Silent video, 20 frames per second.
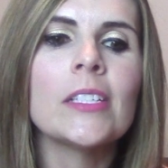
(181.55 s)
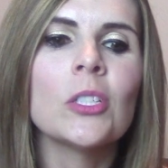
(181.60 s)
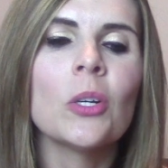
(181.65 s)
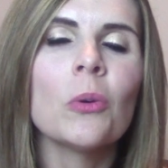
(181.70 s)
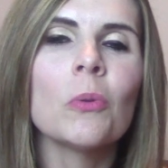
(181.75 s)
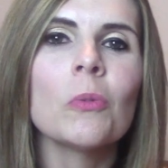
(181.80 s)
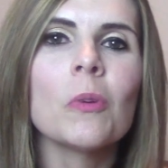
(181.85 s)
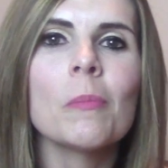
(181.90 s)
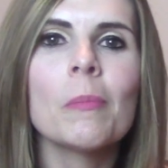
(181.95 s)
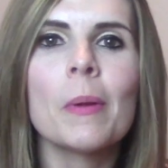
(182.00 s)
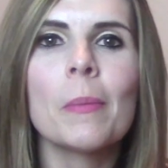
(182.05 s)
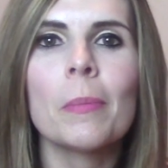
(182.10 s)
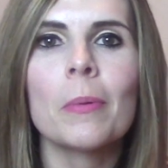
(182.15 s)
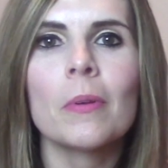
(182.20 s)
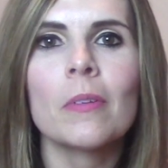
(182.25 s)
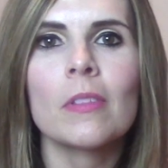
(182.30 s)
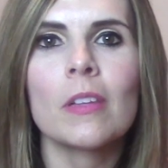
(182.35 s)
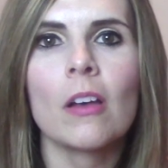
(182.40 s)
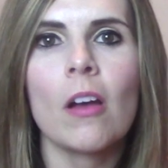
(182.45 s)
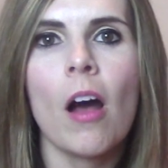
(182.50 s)
don't
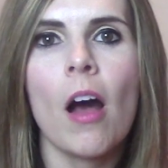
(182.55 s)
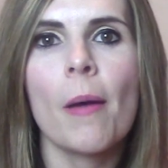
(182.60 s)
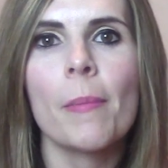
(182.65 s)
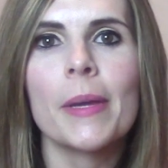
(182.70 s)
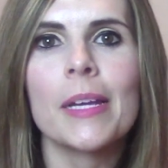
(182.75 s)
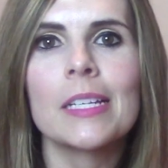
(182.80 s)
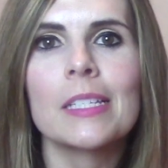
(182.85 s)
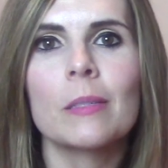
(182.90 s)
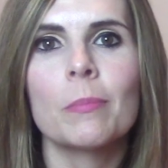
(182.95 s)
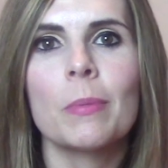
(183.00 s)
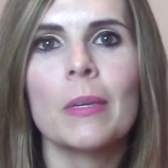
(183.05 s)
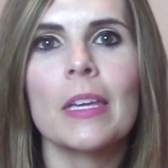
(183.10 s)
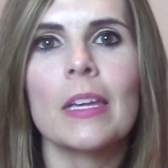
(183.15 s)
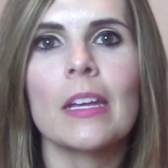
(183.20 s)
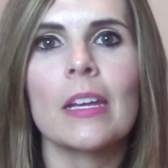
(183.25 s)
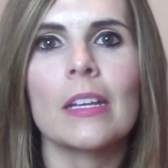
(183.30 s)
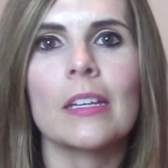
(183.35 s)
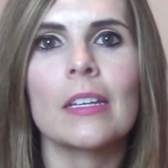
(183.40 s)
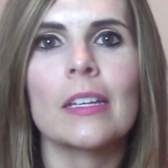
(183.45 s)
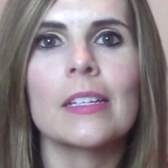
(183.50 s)
remember the comics
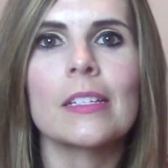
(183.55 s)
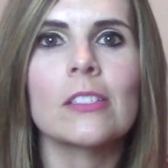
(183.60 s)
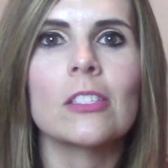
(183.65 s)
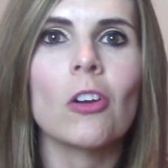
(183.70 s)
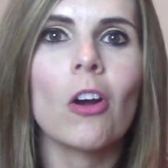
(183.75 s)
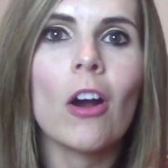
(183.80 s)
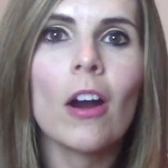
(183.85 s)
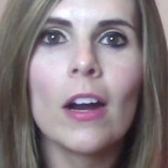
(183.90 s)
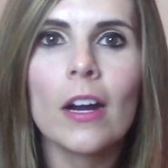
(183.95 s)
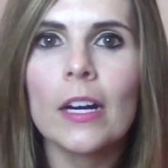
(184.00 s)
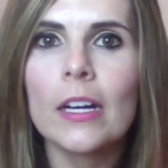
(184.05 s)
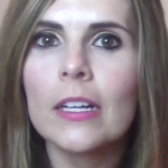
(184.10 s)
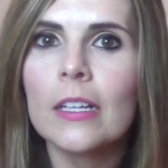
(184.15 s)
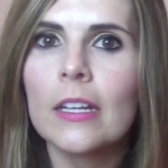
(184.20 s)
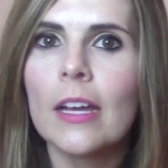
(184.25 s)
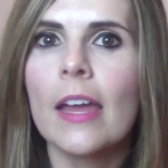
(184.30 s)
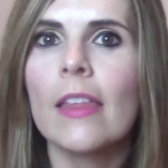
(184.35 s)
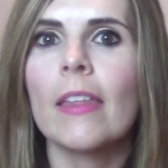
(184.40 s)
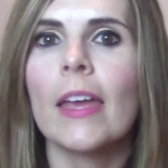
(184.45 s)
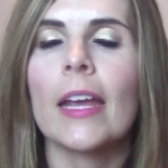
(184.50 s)
being dark
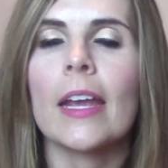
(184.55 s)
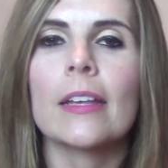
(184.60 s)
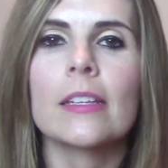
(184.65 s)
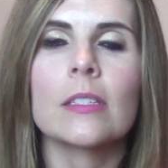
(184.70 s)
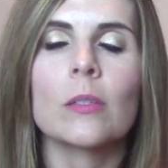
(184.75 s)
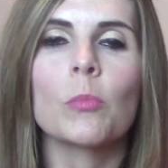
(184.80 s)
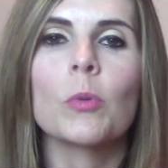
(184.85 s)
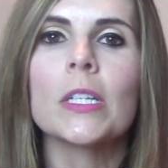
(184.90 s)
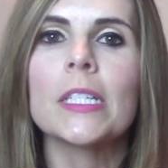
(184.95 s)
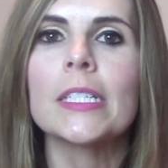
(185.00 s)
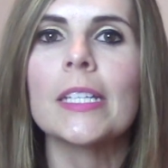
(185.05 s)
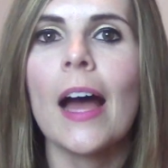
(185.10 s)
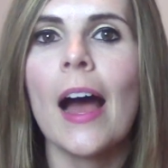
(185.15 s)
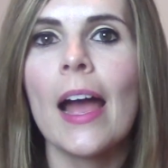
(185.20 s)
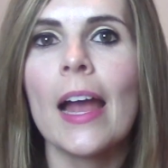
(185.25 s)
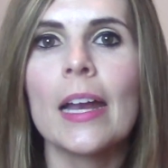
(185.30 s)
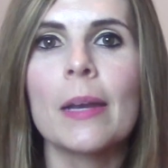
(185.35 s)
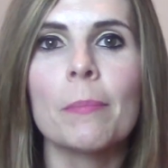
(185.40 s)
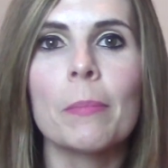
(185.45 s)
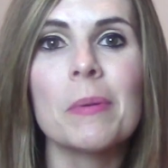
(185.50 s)
and like someone
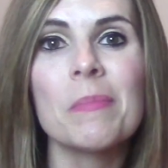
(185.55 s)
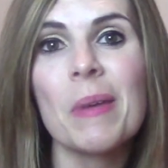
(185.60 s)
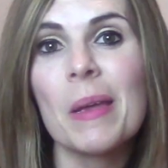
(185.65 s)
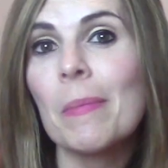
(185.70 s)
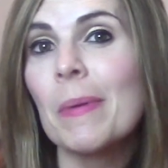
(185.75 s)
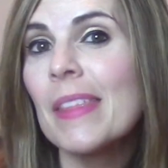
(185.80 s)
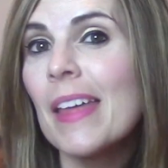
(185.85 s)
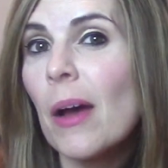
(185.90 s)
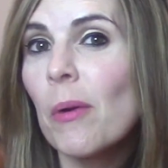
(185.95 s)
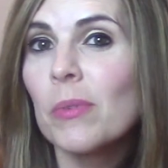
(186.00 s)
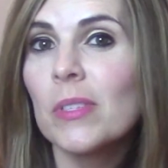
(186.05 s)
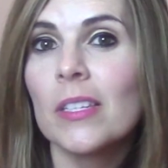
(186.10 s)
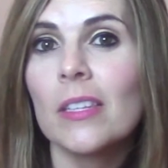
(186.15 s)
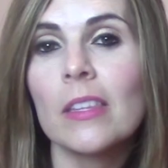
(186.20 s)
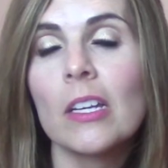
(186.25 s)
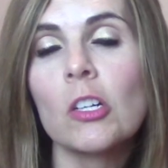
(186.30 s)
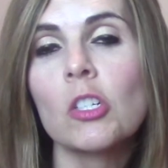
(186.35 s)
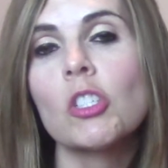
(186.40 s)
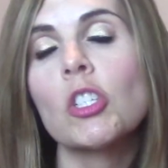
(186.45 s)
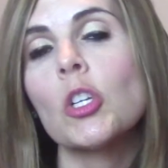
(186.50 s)
dying, but maybe that was in
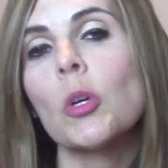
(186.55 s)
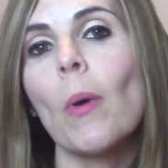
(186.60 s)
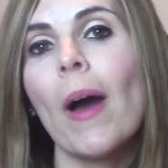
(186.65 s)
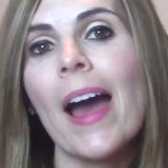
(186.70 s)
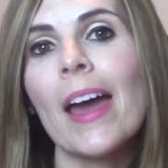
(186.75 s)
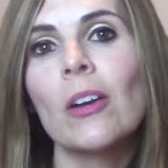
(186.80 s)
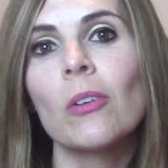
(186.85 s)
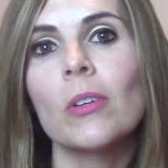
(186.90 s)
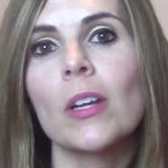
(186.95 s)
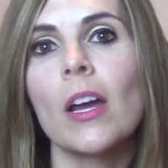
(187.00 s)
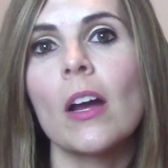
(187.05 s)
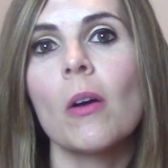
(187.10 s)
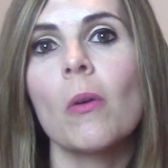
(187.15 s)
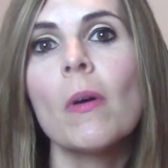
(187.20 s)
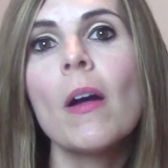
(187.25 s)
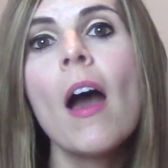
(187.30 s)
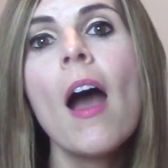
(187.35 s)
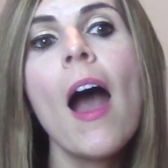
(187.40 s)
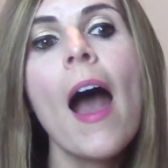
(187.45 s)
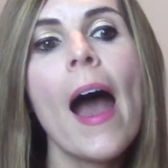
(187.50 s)
there too. I don't
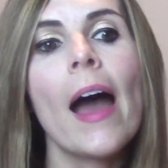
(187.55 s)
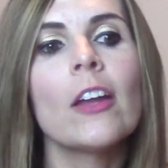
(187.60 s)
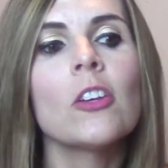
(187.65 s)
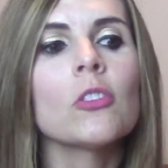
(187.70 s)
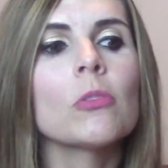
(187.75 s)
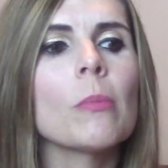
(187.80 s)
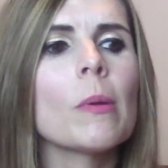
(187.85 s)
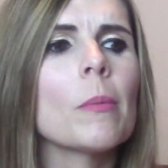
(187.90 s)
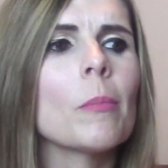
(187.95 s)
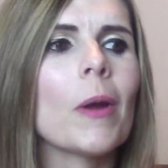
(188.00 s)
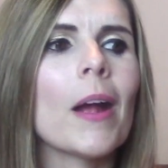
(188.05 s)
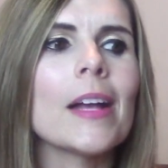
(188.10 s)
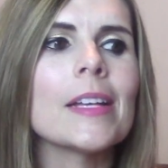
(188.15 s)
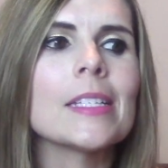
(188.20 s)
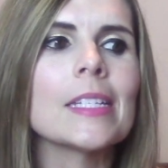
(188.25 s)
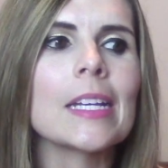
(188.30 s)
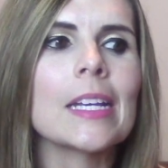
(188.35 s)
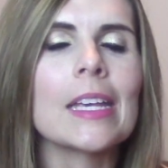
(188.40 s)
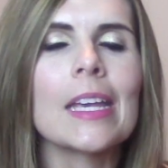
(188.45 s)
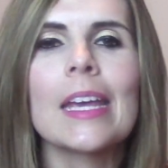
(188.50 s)
know. I just remember
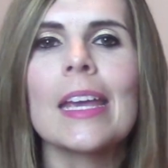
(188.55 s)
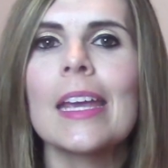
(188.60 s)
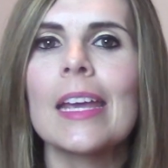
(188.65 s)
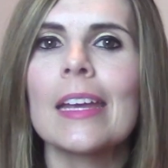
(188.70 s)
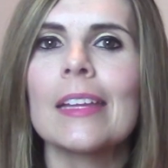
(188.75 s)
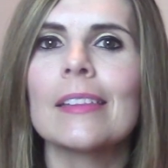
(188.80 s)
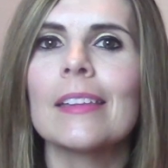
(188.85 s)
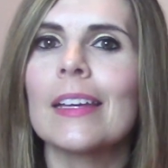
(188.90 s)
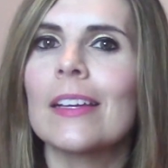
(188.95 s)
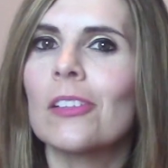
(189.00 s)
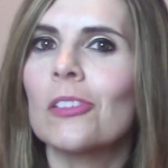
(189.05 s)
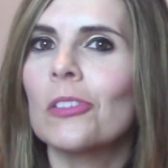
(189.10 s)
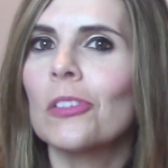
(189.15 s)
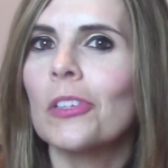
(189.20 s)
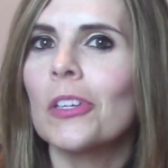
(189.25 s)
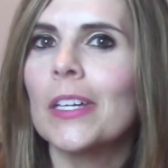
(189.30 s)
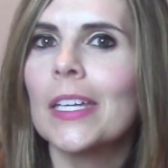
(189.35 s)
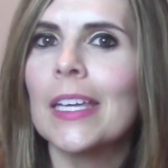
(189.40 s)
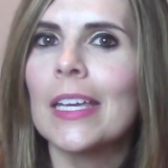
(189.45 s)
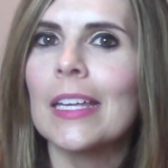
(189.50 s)
as a kid like
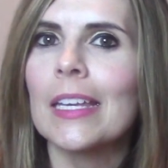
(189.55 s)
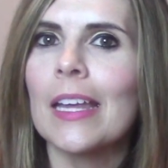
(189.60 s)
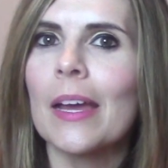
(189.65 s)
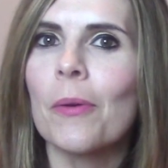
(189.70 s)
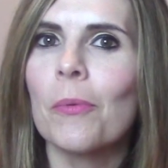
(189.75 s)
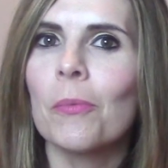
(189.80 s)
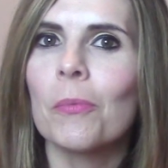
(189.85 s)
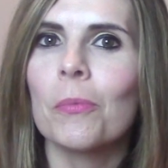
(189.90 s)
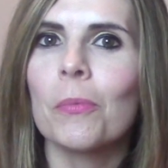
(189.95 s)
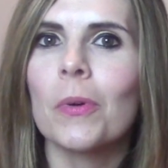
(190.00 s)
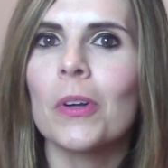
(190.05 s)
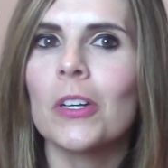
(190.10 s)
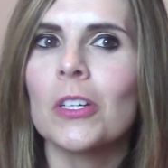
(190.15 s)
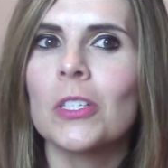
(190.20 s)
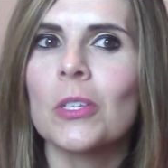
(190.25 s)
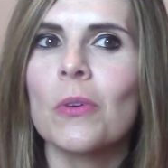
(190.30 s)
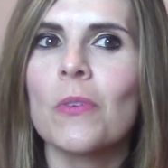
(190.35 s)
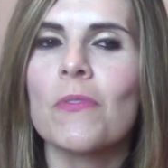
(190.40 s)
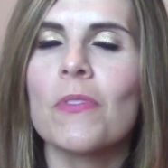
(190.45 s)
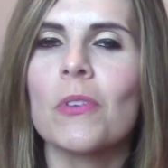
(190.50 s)
looking at one or
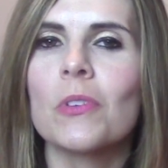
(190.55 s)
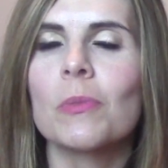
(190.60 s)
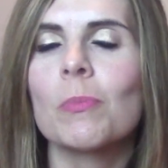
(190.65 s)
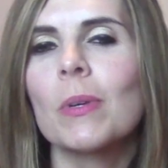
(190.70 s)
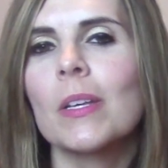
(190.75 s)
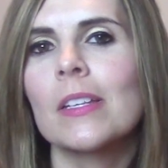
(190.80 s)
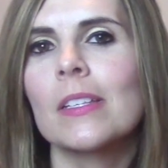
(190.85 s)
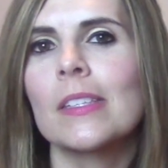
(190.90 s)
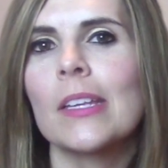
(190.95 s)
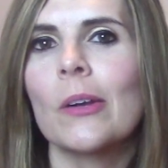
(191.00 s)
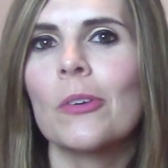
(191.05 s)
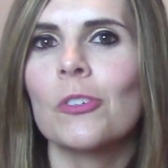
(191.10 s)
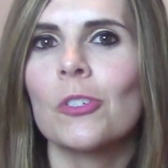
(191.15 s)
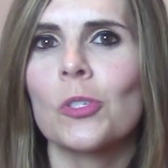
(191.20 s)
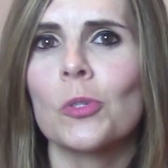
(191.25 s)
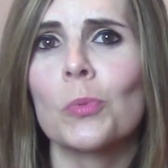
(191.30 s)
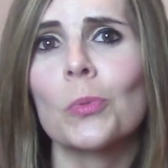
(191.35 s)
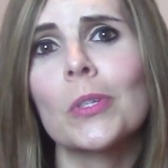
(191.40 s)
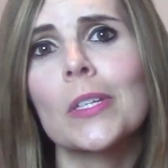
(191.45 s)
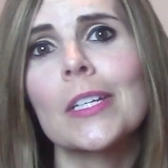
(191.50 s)
two of those because they were
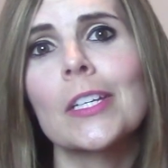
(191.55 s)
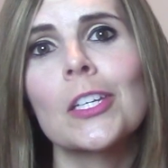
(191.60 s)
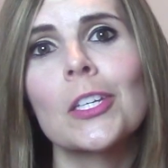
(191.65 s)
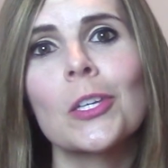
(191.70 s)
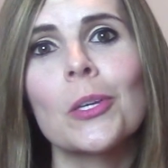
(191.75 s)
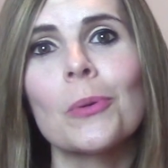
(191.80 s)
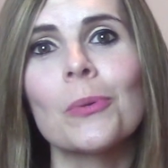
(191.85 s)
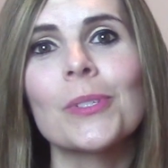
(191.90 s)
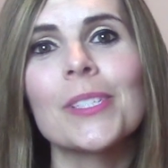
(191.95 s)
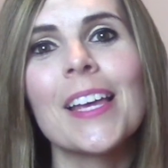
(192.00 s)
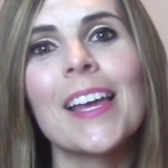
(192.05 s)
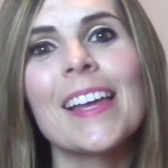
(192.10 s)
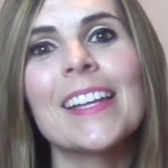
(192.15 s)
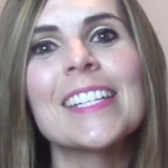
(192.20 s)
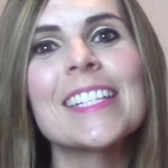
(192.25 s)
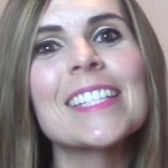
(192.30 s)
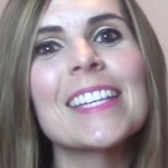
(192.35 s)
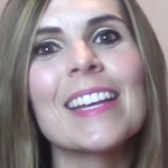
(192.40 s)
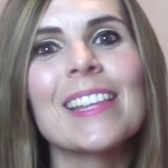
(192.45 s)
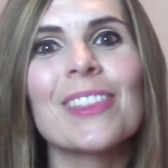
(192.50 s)
just really cute. I
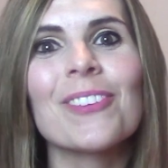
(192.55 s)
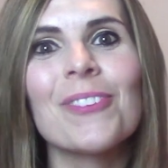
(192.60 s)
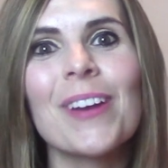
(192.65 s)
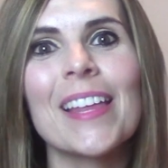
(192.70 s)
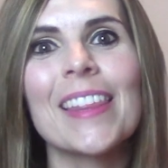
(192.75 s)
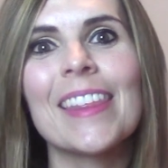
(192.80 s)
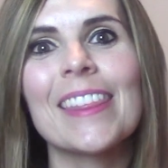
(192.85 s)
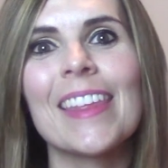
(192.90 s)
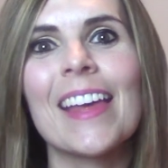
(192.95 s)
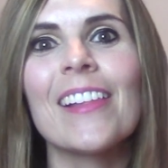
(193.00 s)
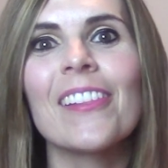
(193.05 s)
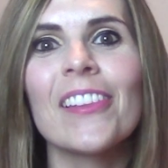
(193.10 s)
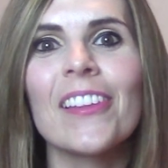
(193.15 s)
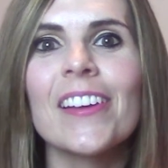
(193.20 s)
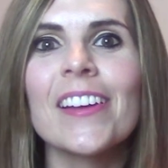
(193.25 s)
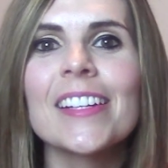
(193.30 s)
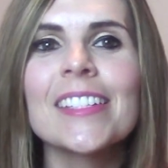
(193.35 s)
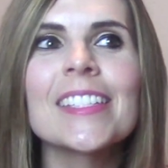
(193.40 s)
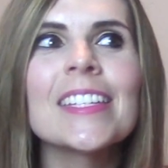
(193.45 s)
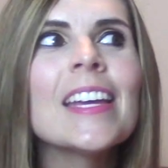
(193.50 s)
just like the way that they
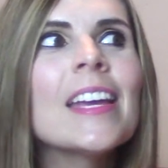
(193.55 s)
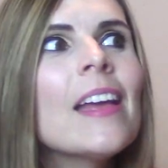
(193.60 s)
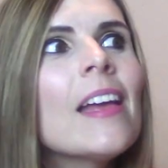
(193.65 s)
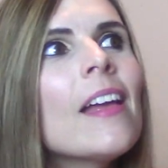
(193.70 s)
looked.